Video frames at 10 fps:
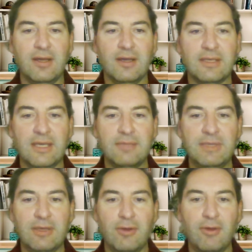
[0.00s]
can
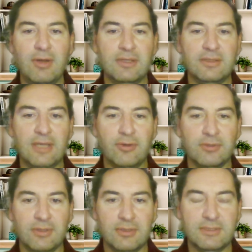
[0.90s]
be early
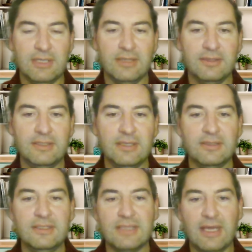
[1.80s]
diagnosed, and in
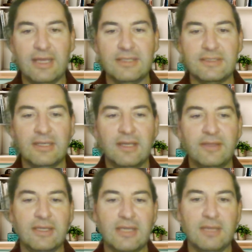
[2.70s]
this case
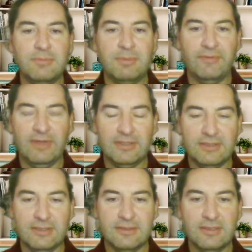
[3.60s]
they can be
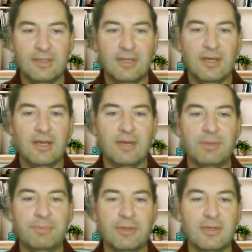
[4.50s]
prevented.
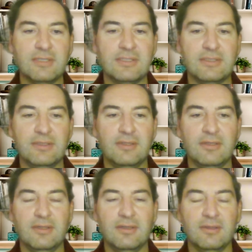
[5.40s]
But because
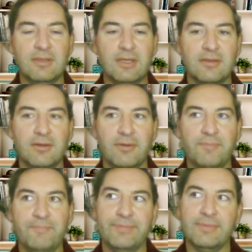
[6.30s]
a
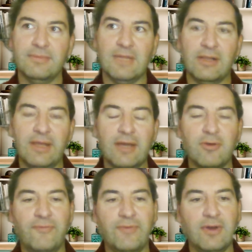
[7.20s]
lack
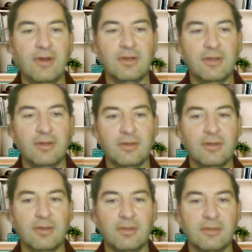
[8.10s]

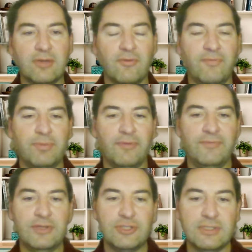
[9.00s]
of
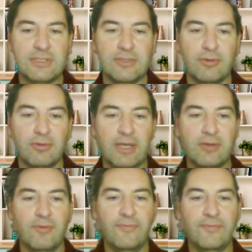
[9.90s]
proficiency or lack of